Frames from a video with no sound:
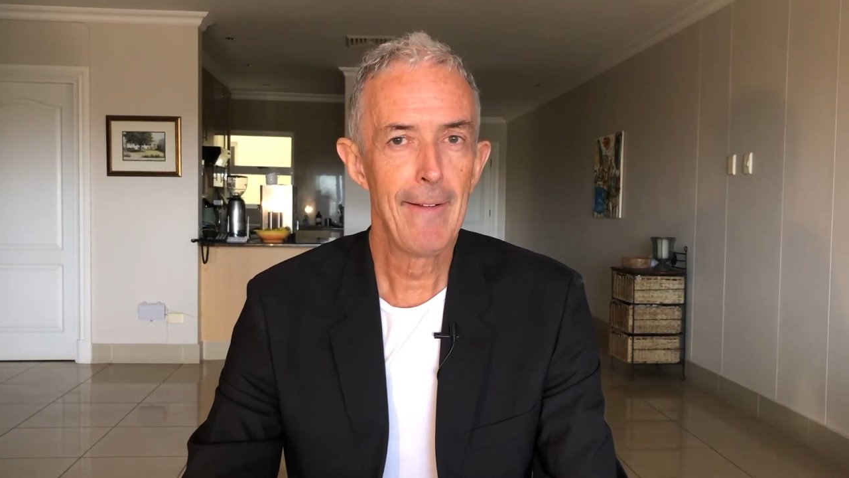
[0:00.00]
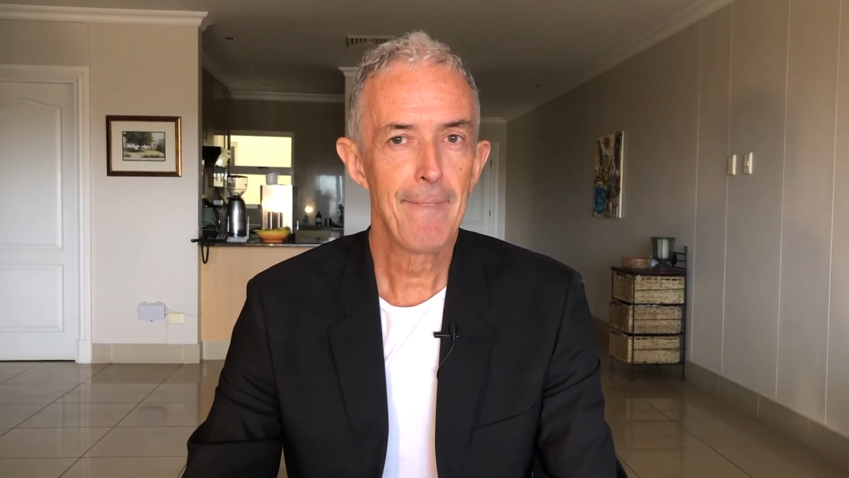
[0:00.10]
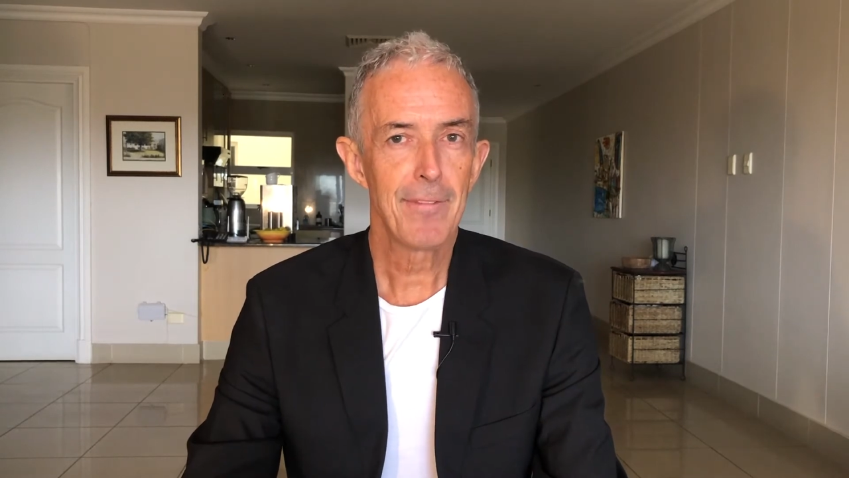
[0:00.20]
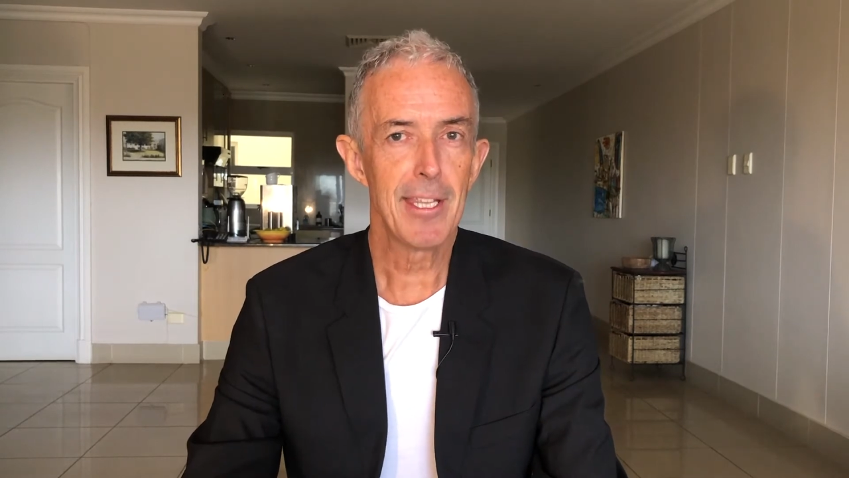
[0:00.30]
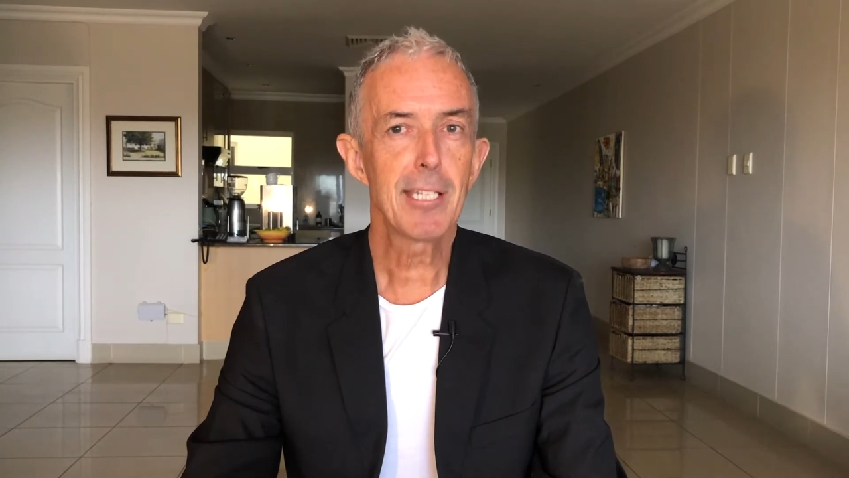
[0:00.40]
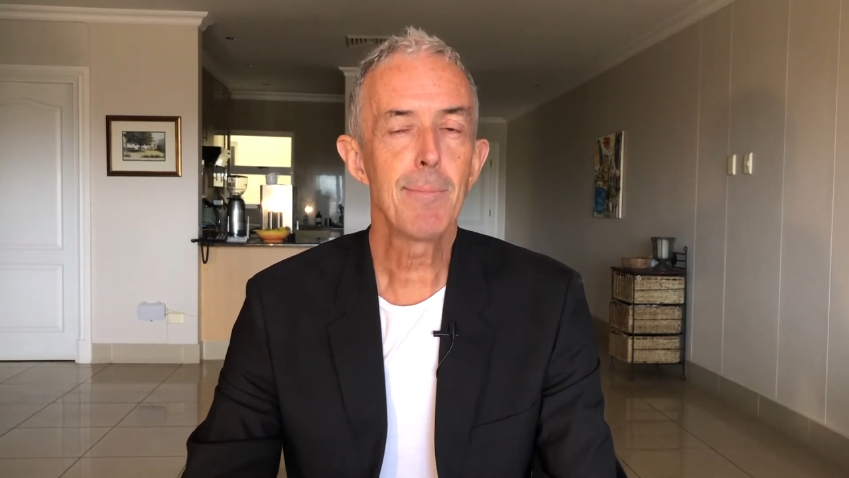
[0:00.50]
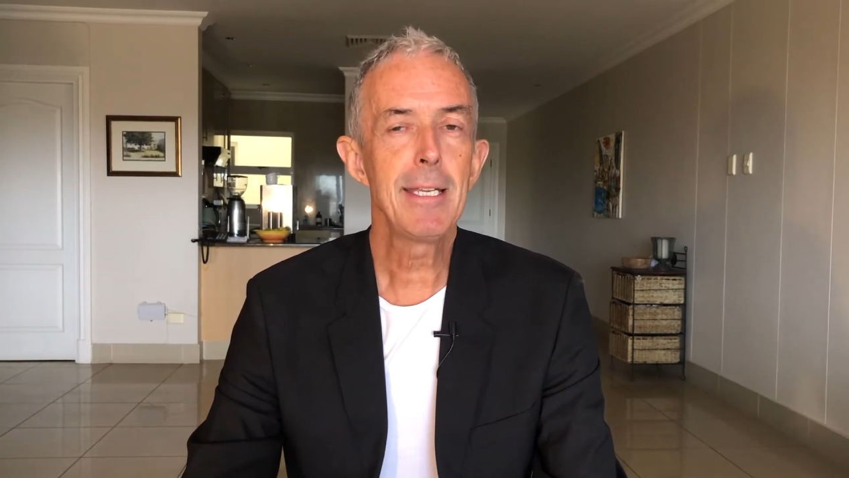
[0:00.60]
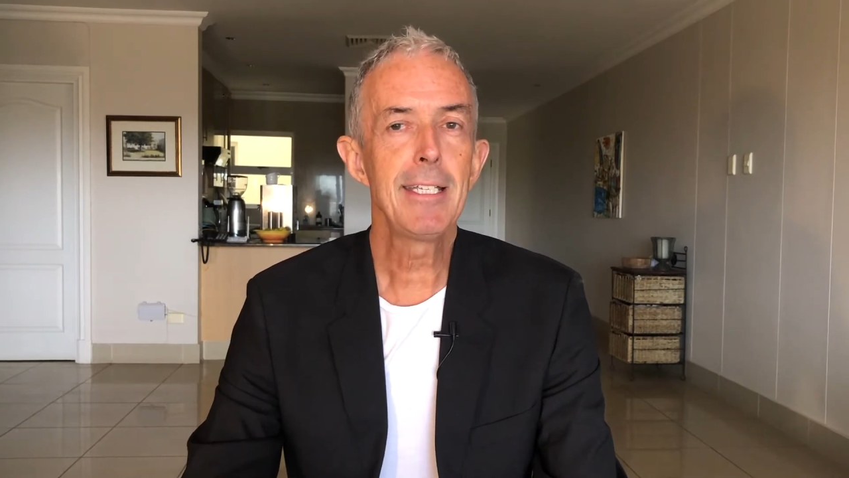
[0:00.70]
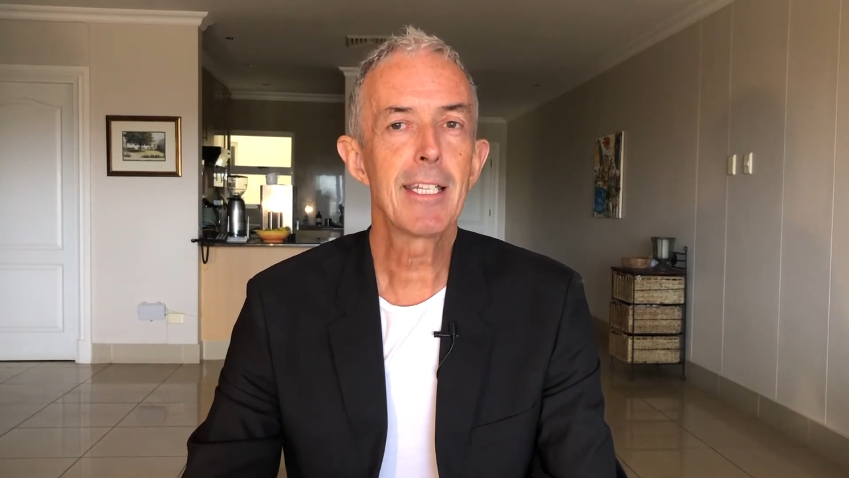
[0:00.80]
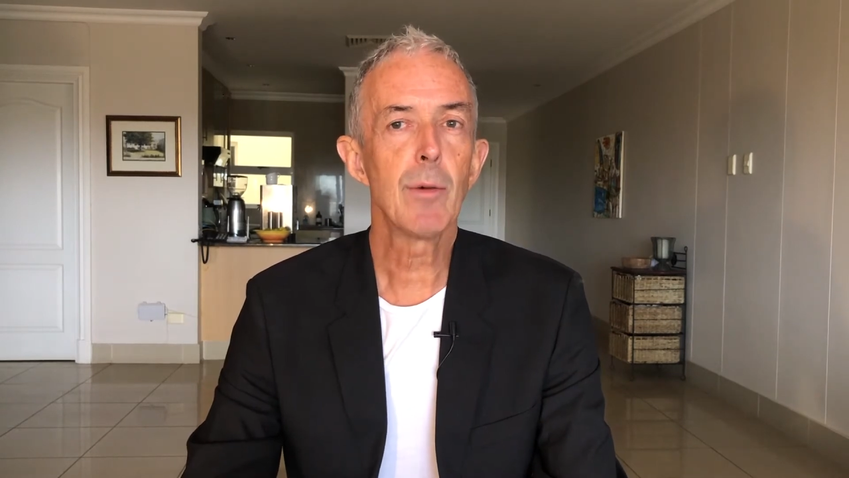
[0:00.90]
This
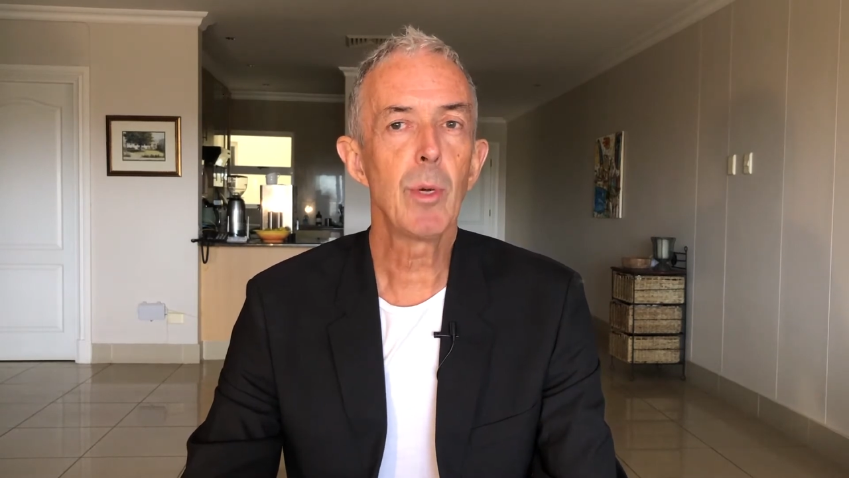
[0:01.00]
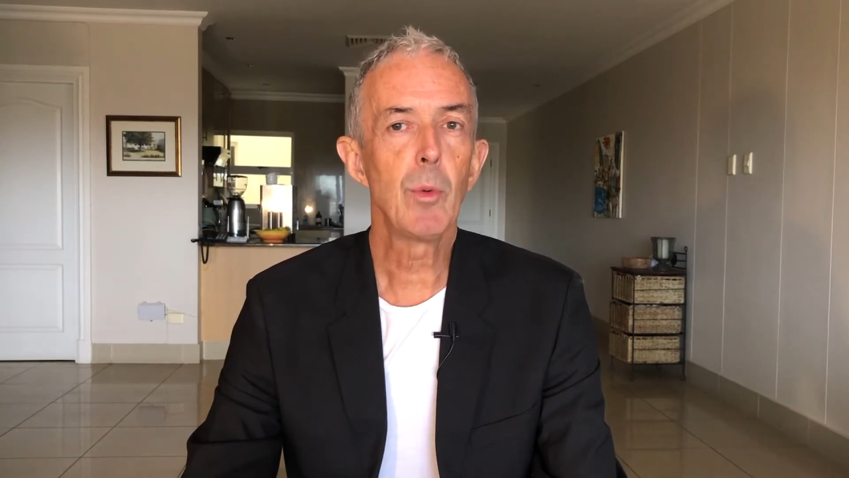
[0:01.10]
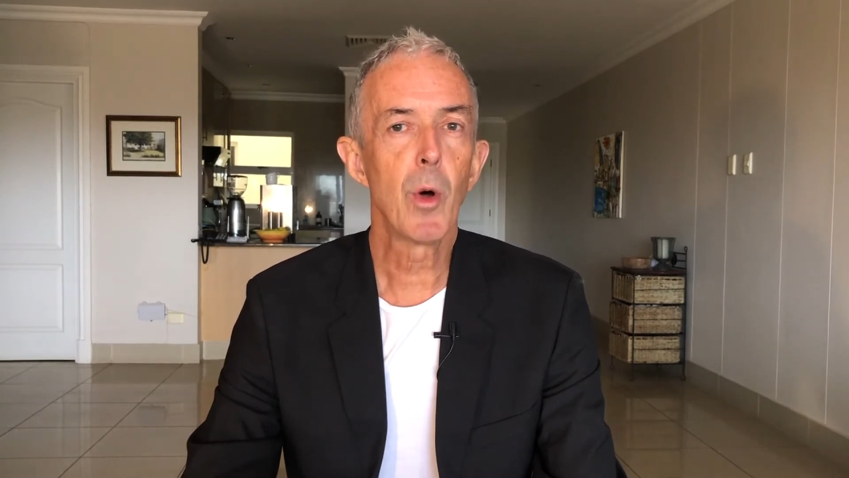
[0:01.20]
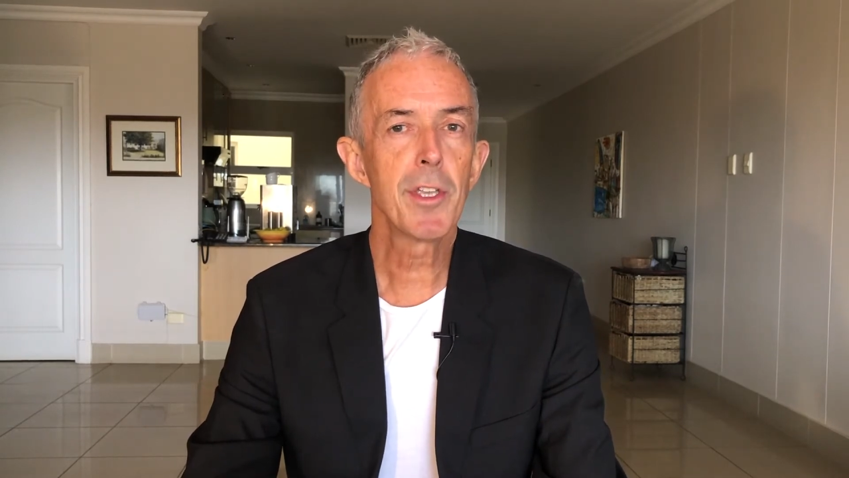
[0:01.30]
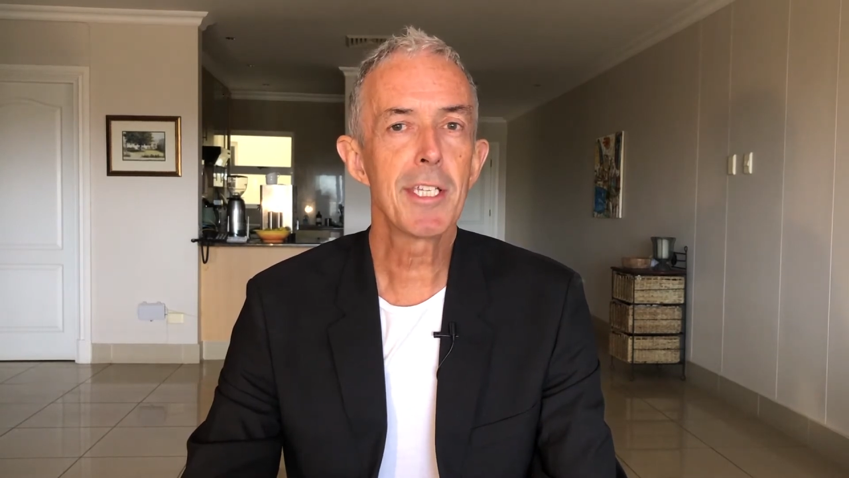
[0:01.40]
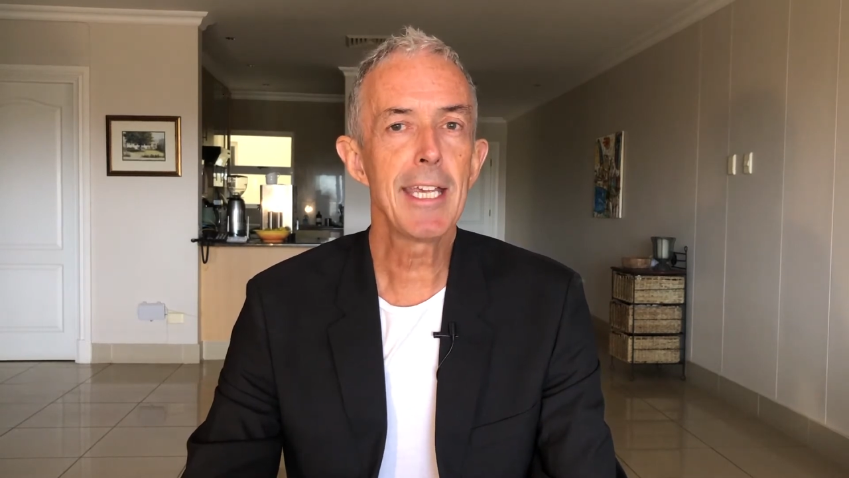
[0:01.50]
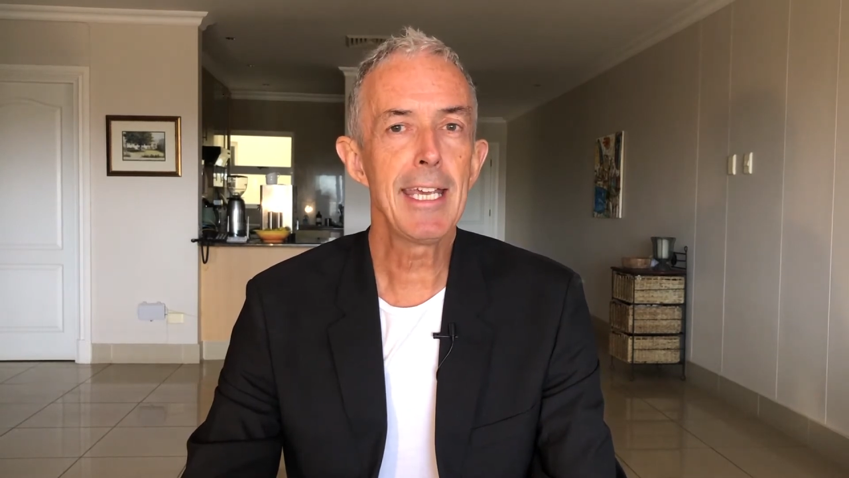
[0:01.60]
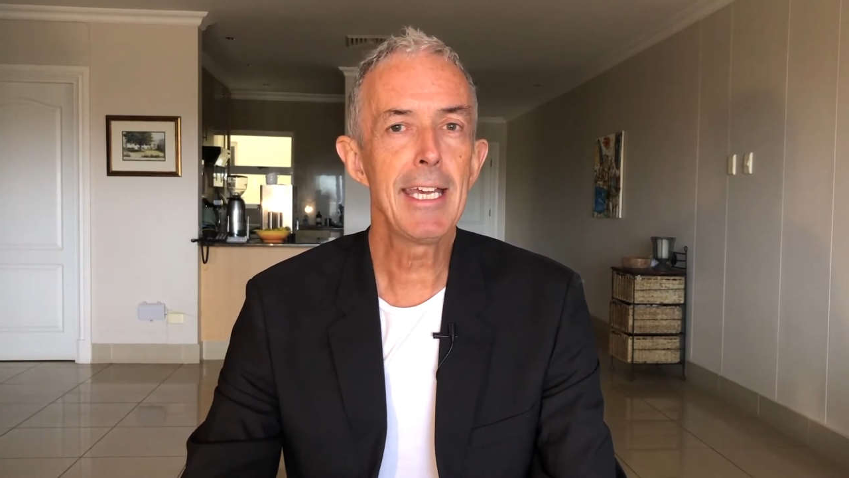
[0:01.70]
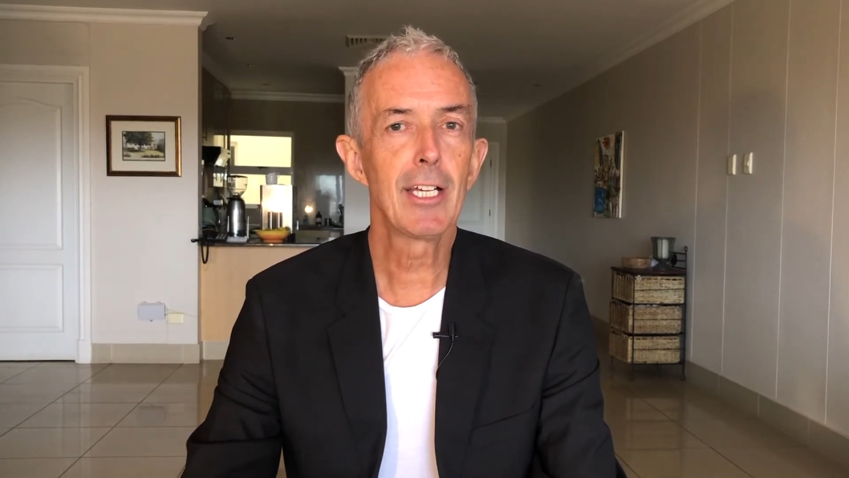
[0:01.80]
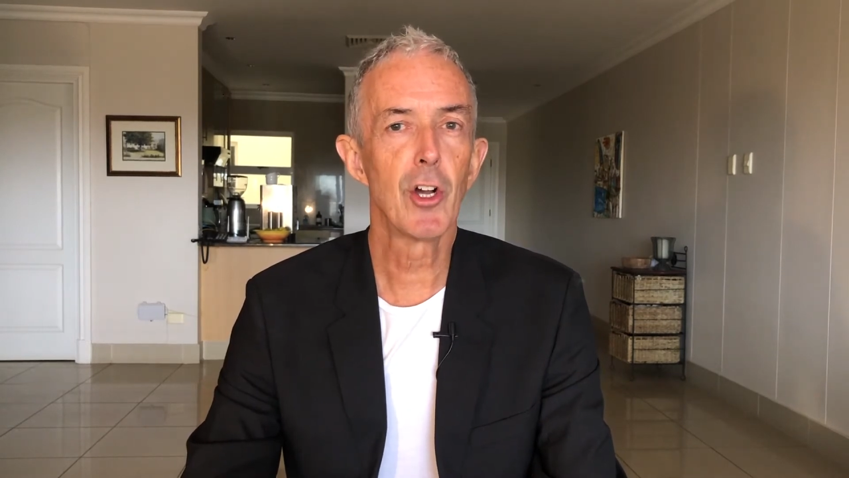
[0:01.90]
means that we want to
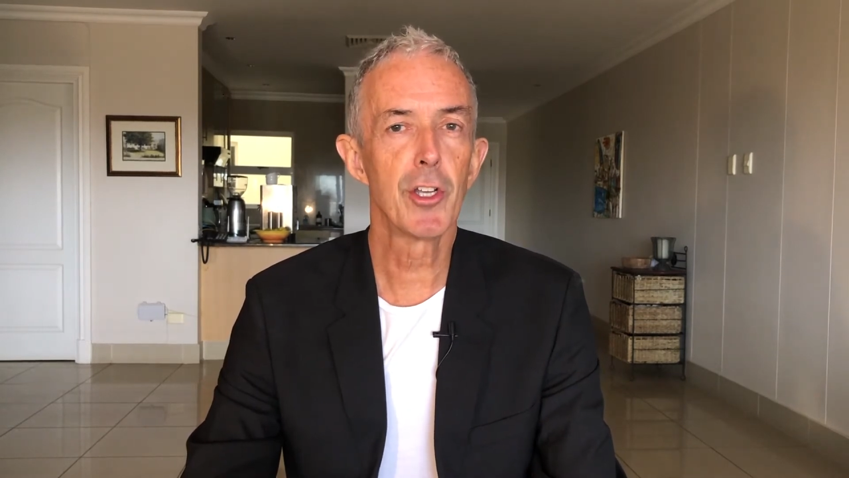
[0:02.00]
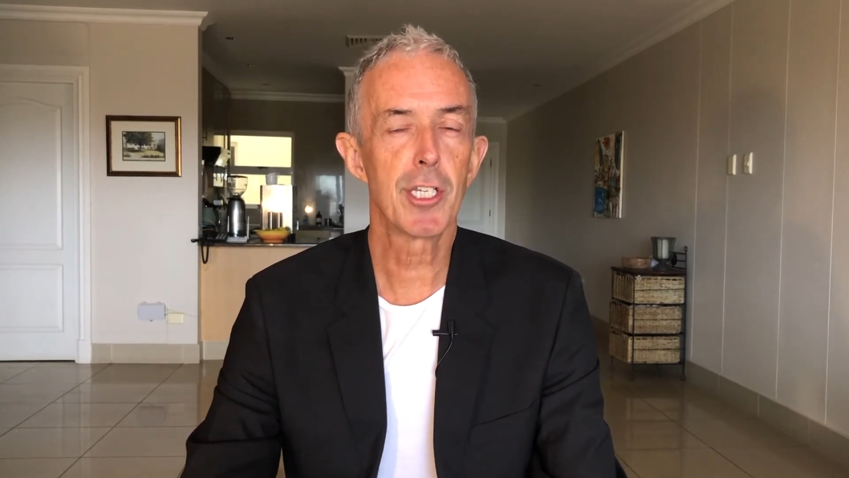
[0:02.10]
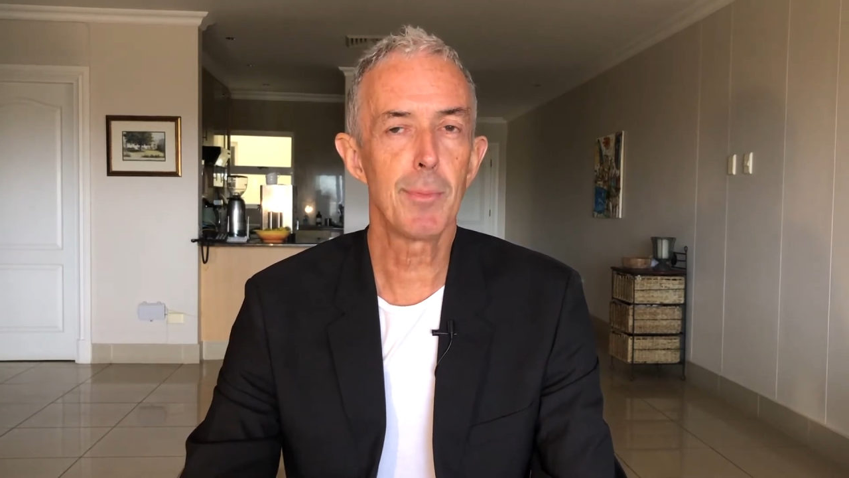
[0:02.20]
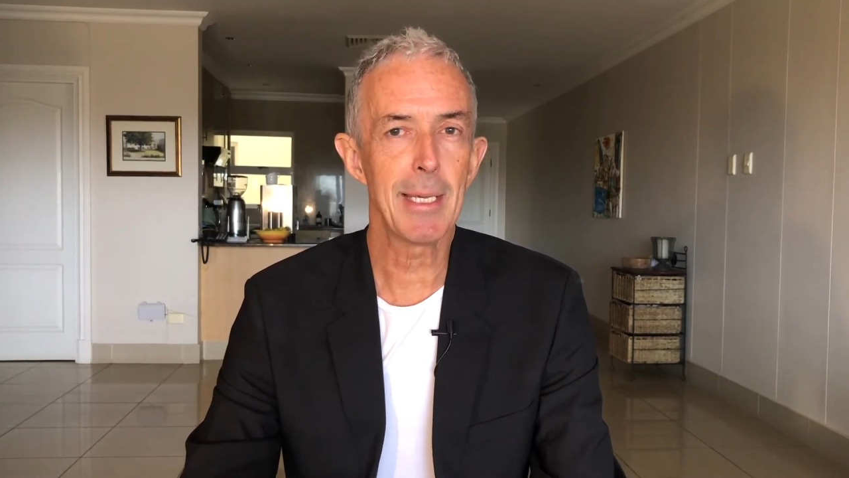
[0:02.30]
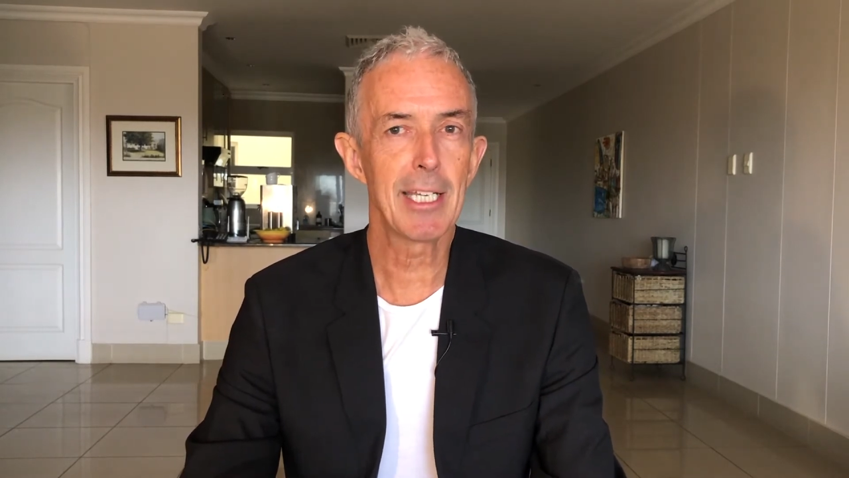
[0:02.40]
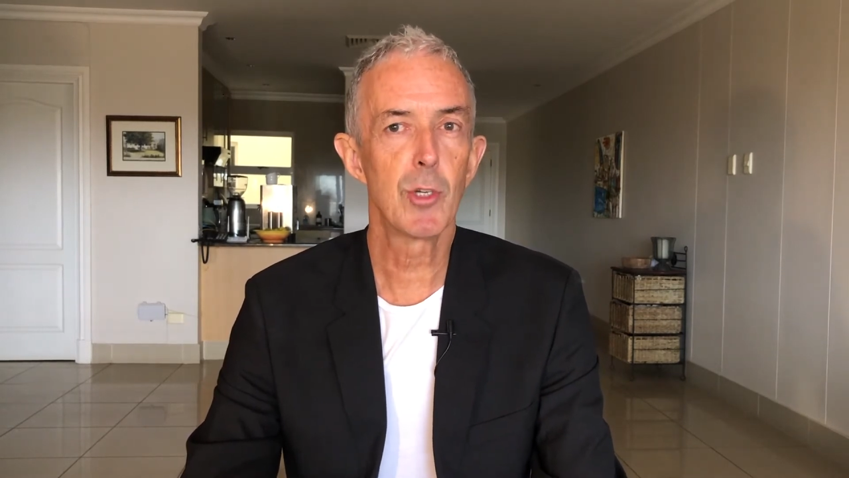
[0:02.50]
hear God speak